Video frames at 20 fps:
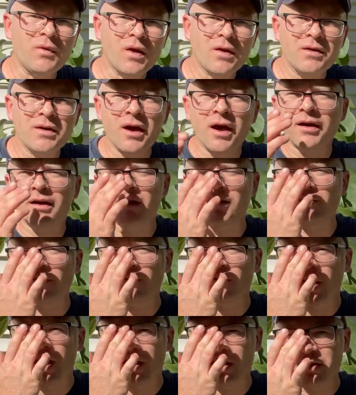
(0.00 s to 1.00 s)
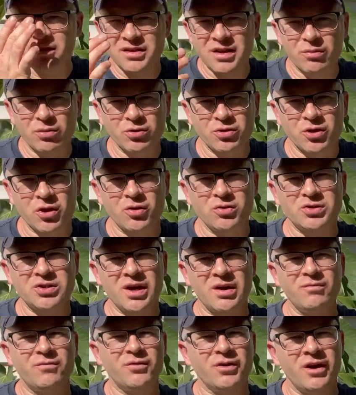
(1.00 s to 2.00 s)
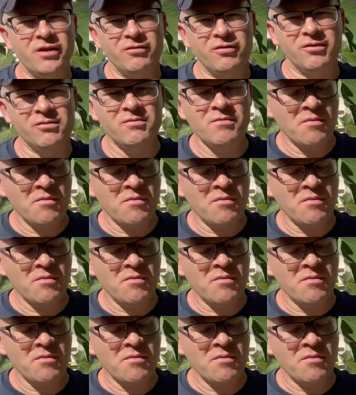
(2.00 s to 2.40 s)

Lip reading: Yeah, kind of a Violet de Bordeaux type flavor.